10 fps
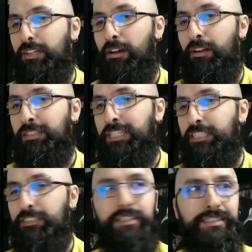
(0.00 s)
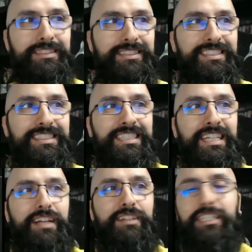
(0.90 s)
Our teacher
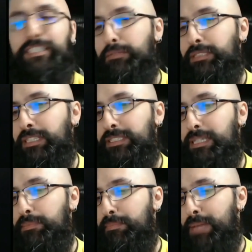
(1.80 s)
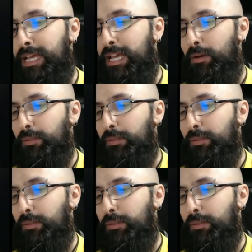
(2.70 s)
was in a sleeping bag?